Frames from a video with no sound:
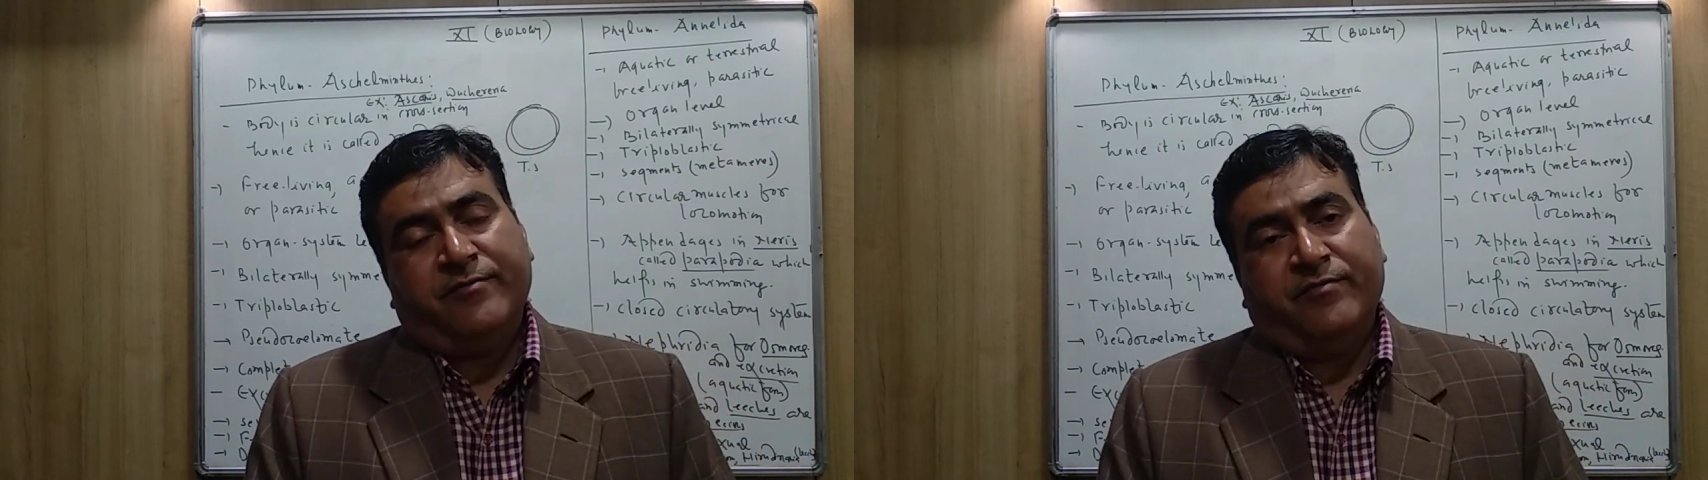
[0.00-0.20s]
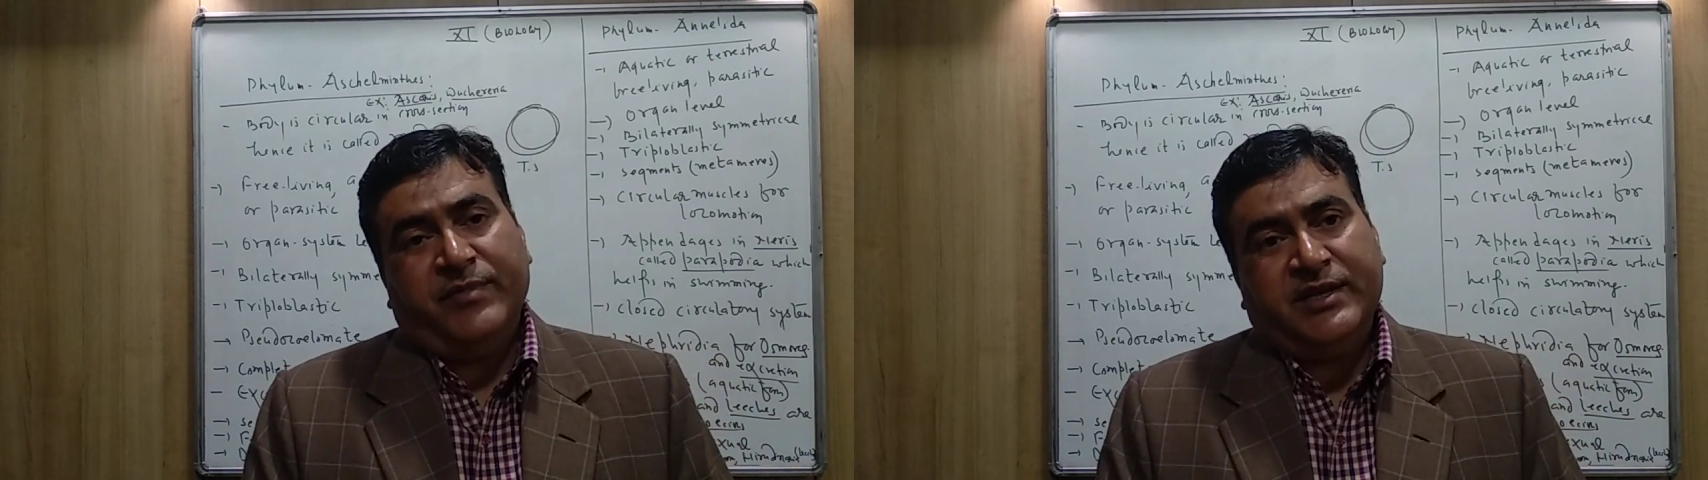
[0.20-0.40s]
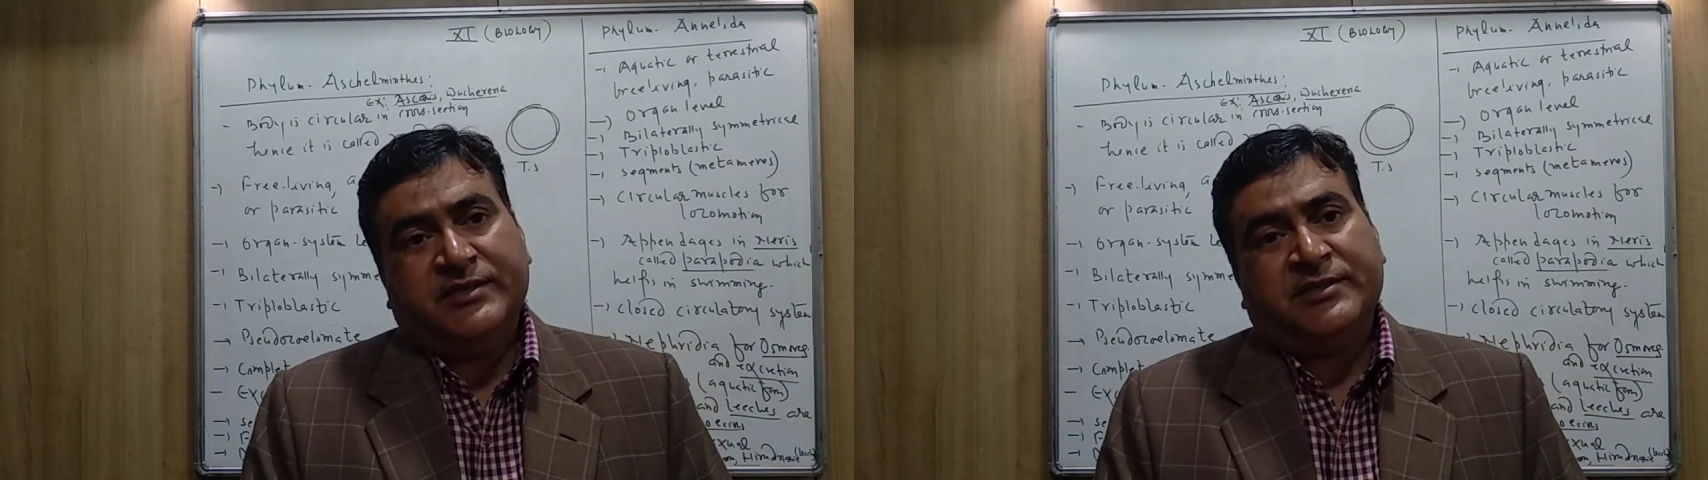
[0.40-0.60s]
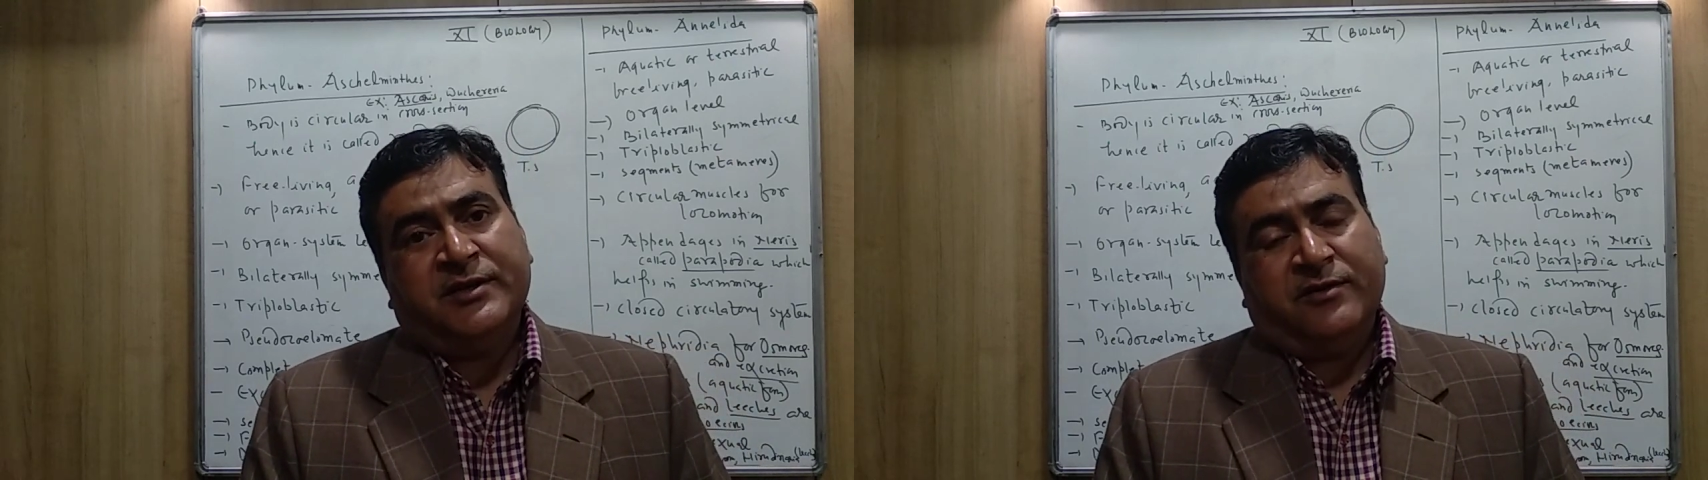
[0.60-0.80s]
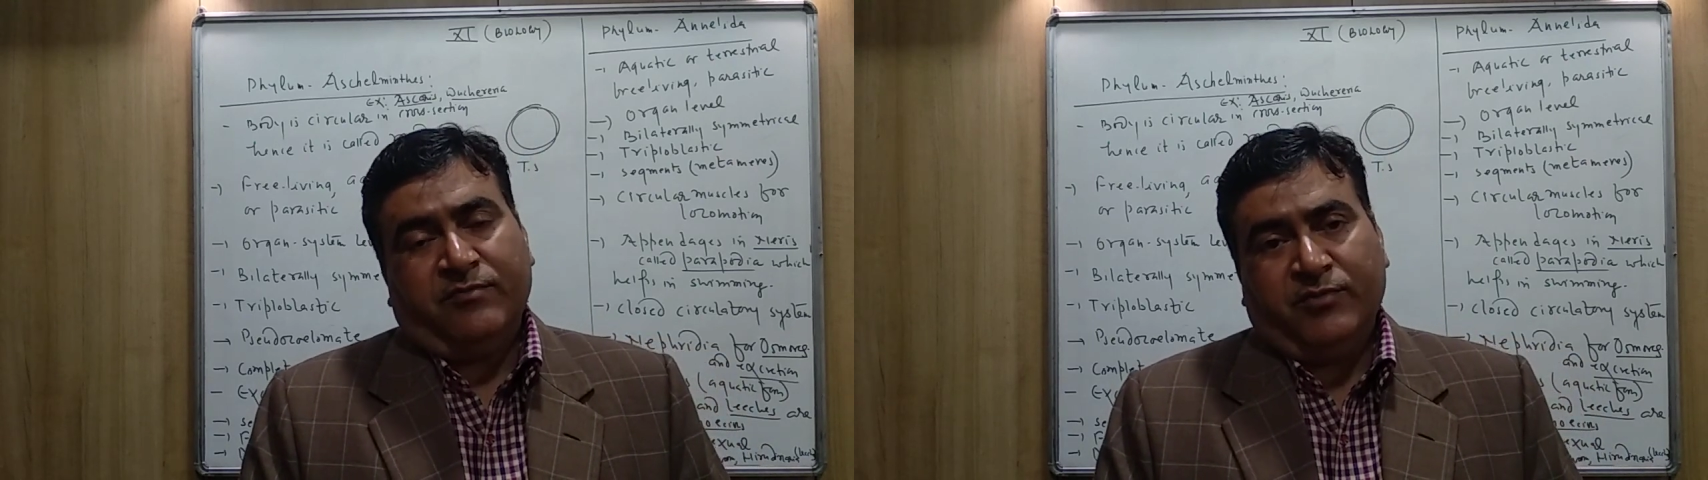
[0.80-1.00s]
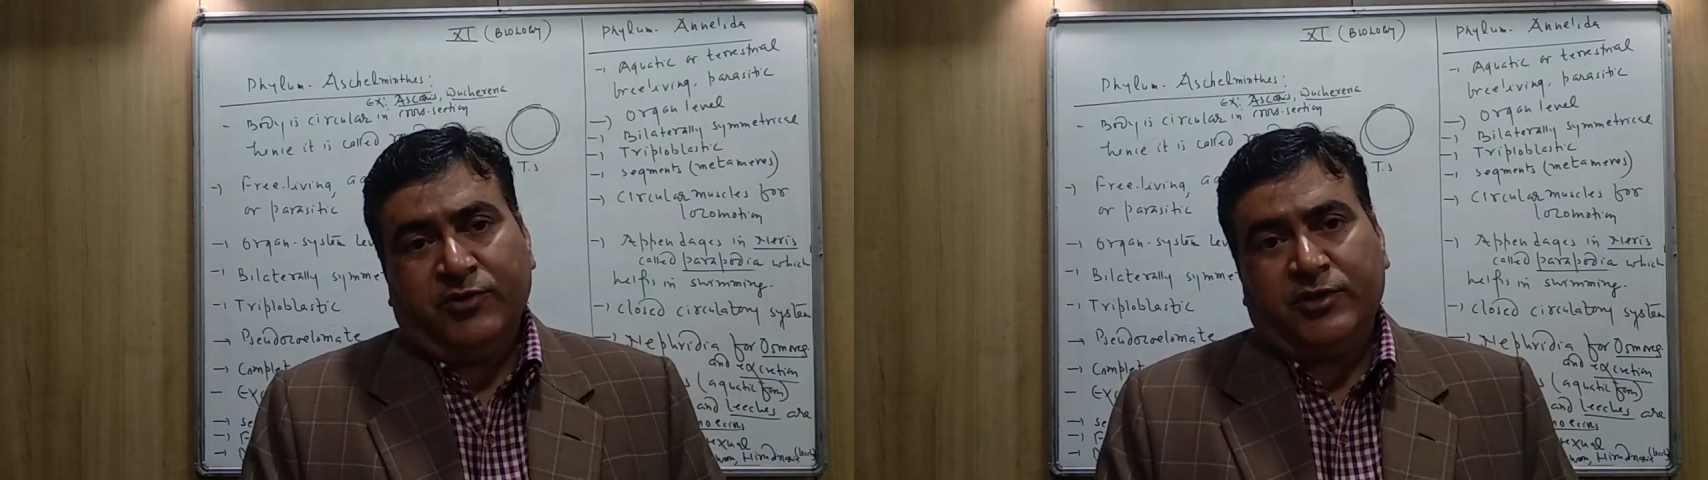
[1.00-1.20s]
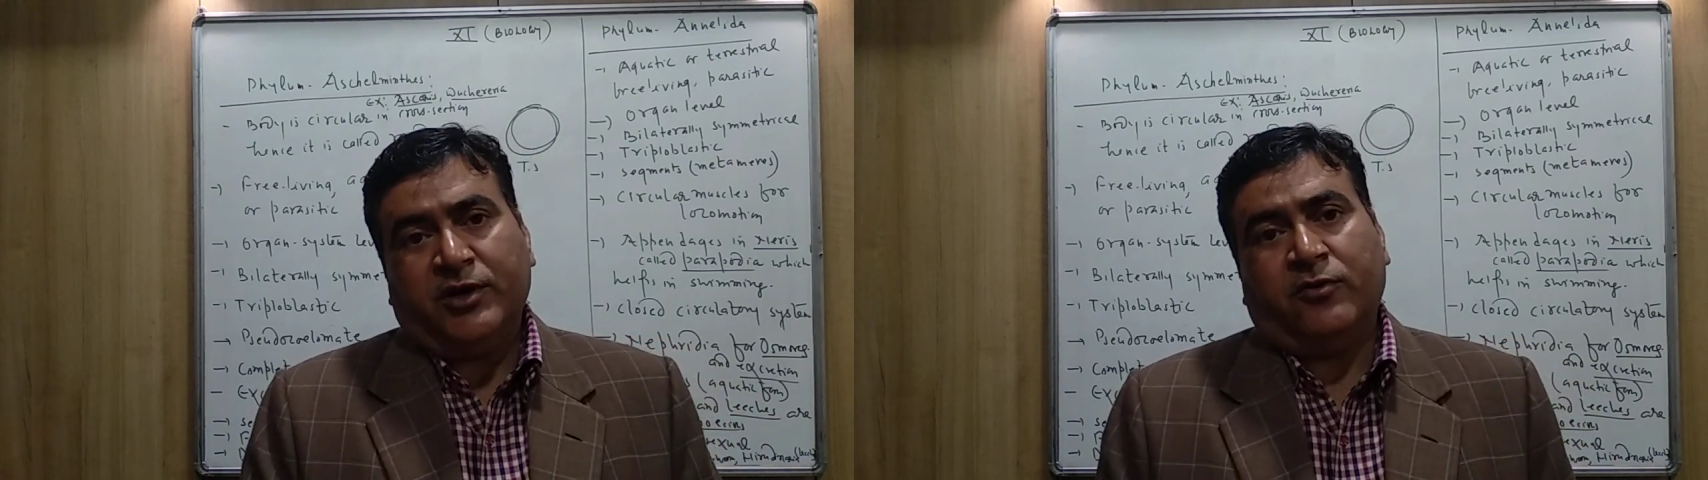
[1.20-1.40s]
means both the